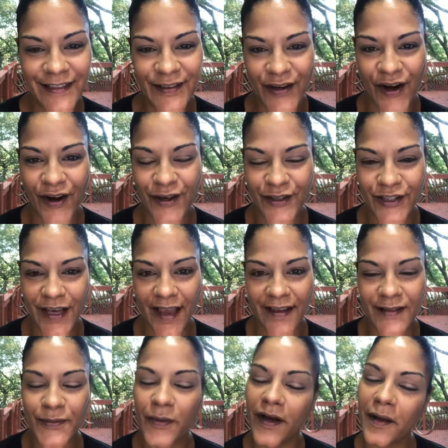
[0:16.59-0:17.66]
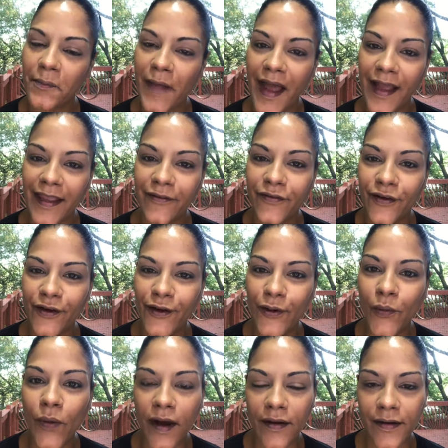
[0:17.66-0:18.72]
It's your girl, Jess. Welcome back. If you're
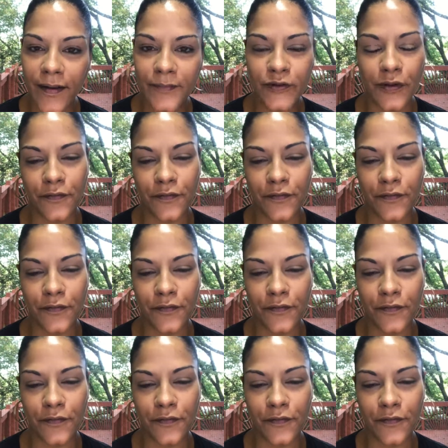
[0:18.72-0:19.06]
new, welcome.